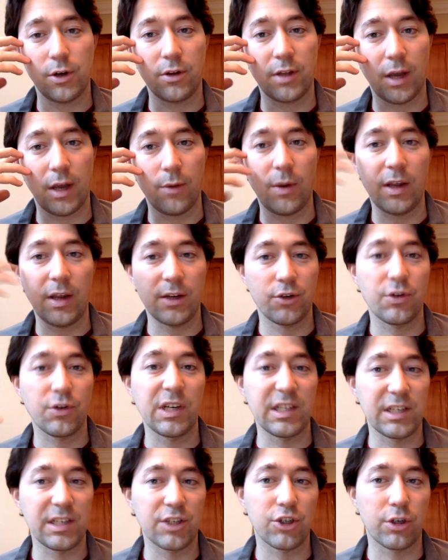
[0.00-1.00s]
that way and
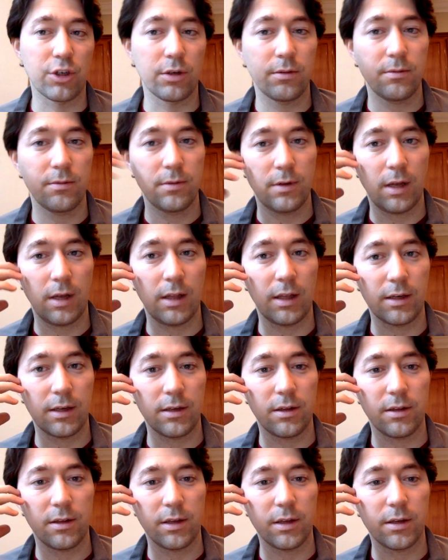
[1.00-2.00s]
transition, I like to
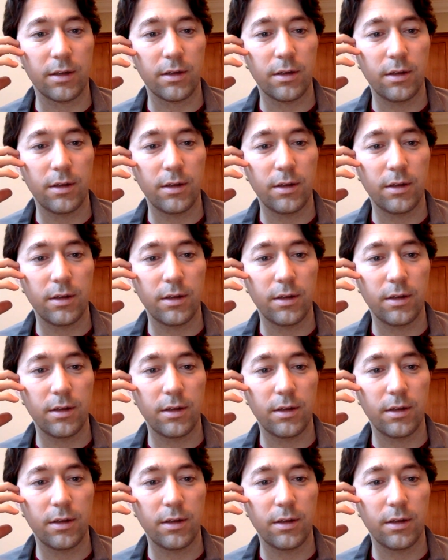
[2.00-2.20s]
think.